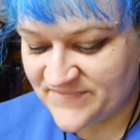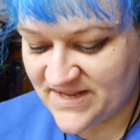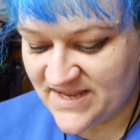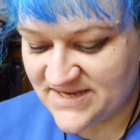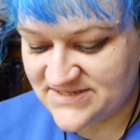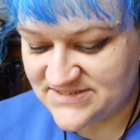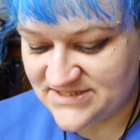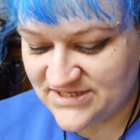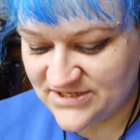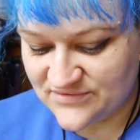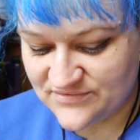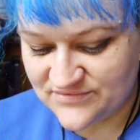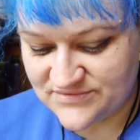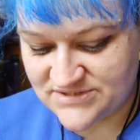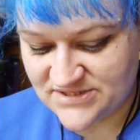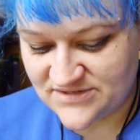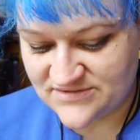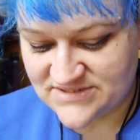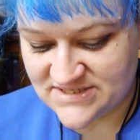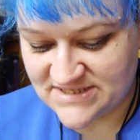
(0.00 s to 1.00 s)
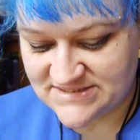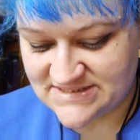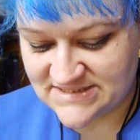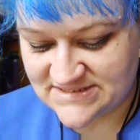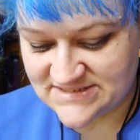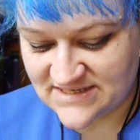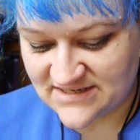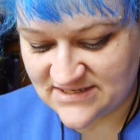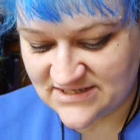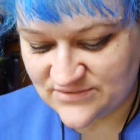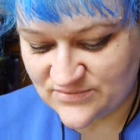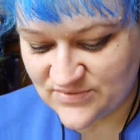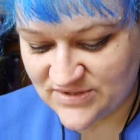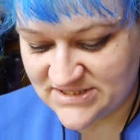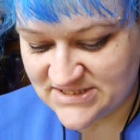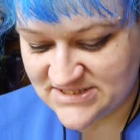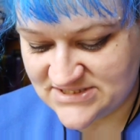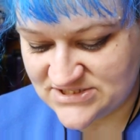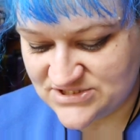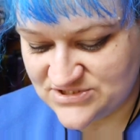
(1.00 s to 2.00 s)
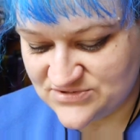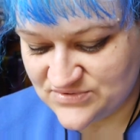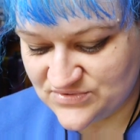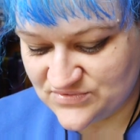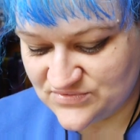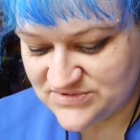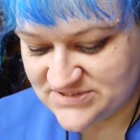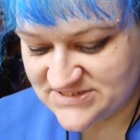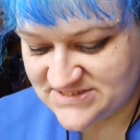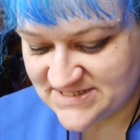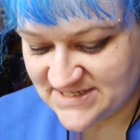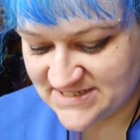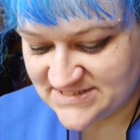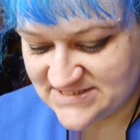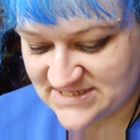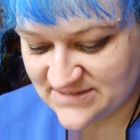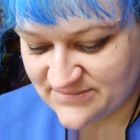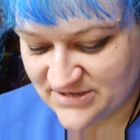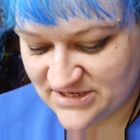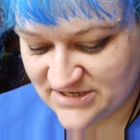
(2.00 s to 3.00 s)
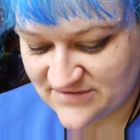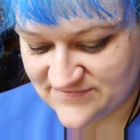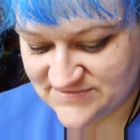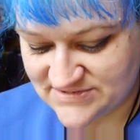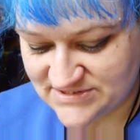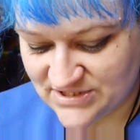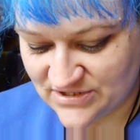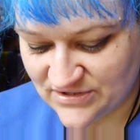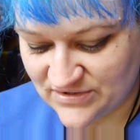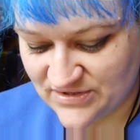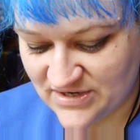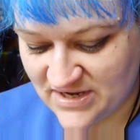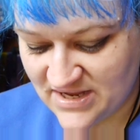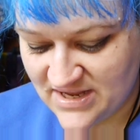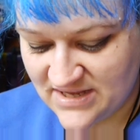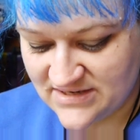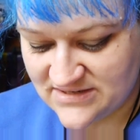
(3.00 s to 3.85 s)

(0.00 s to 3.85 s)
And he also does exactly what he needs to do in order to stay a step ahead of Sloane.